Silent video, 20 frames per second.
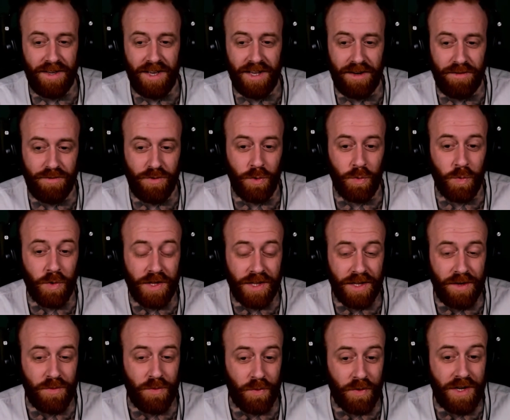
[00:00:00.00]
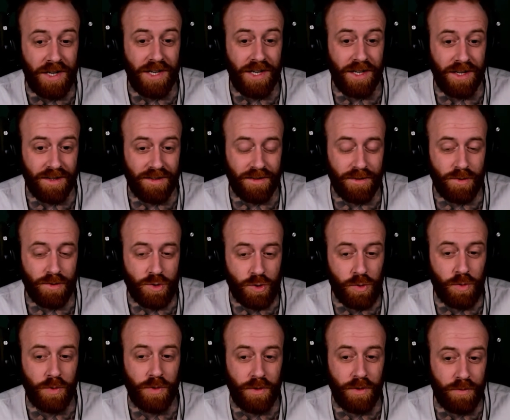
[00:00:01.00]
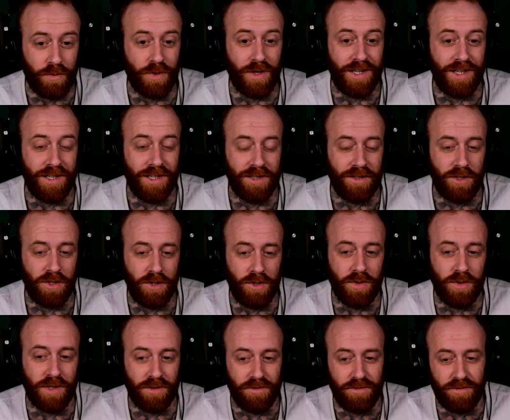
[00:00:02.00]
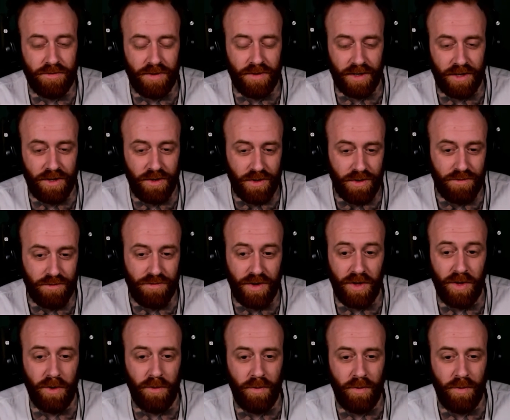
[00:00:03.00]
And if you really read, truly read, you can feel it.